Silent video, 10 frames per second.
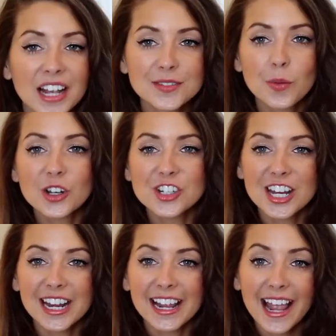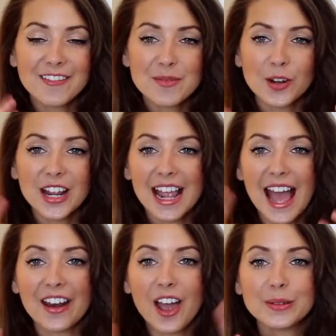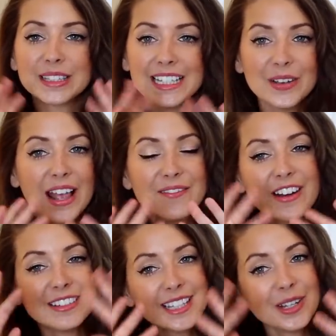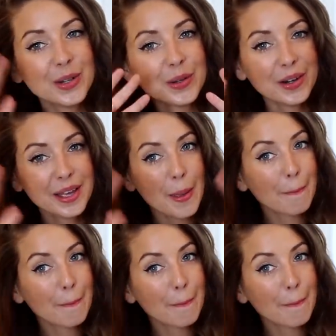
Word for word: Thanks for watching everybody and I will see you again very soon.